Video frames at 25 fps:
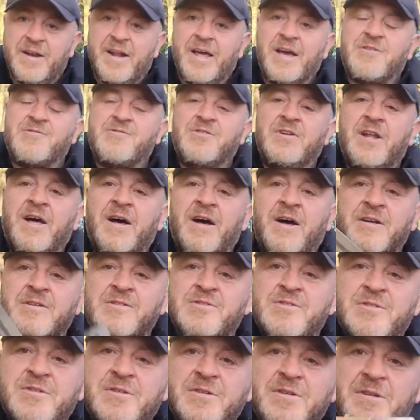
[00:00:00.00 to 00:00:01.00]
extra
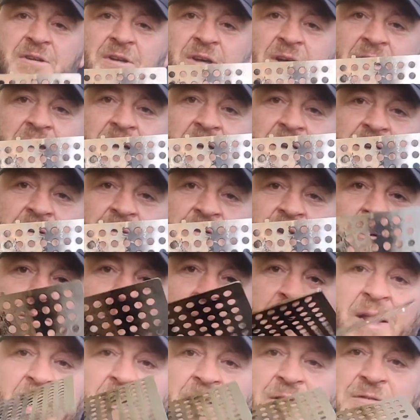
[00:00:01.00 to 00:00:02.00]
large grill
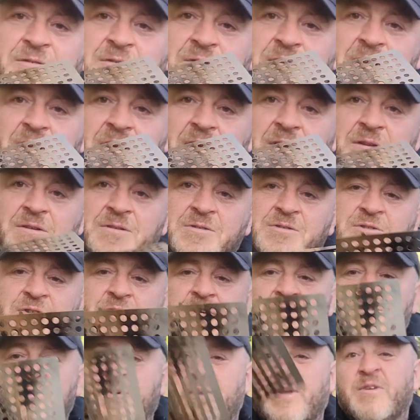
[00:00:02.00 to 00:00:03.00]
plate
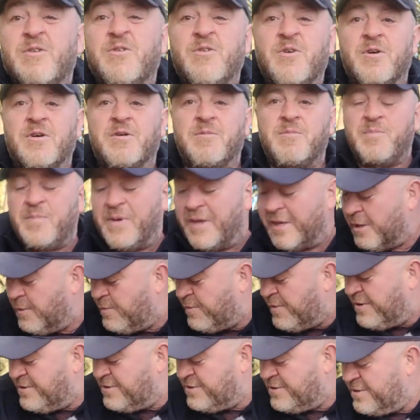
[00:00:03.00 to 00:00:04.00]
just so I can cook bigger
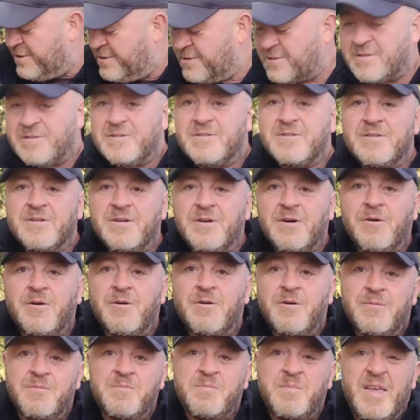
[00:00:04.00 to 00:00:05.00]
pieces
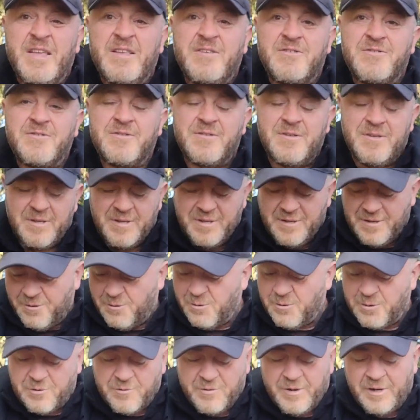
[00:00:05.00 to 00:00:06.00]
of meat
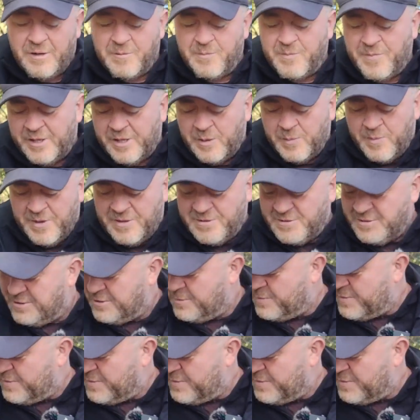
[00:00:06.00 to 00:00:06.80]
or grill bigger pieces of